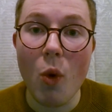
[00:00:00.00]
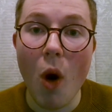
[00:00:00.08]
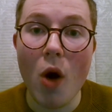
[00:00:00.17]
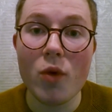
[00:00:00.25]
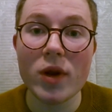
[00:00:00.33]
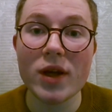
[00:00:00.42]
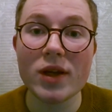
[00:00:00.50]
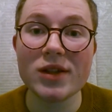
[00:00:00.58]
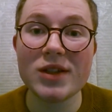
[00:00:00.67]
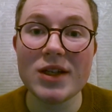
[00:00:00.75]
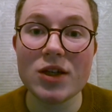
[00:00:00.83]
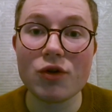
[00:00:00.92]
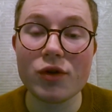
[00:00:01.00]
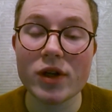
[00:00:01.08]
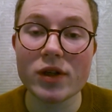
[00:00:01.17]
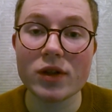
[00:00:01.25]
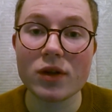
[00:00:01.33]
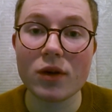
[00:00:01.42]
will only
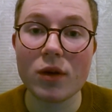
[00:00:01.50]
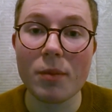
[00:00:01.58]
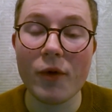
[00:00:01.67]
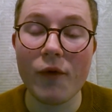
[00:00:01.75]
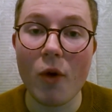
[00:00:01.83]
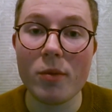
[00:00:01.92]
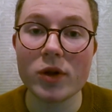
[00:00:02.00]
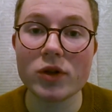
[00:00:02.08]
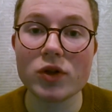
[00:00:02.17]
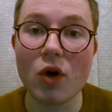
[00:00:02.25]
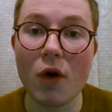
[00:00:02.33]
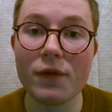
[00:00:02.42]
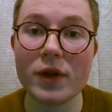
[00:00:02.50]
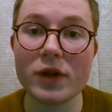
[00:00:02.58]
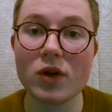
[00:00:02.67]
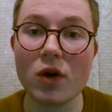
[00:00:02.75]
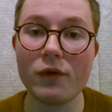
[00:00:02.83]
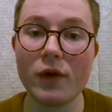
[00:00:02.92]
decrease the performance of the
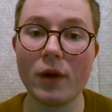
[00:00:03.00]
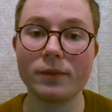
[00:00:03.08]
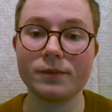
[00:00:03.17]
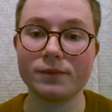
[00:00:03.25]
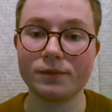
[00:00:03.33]
solver.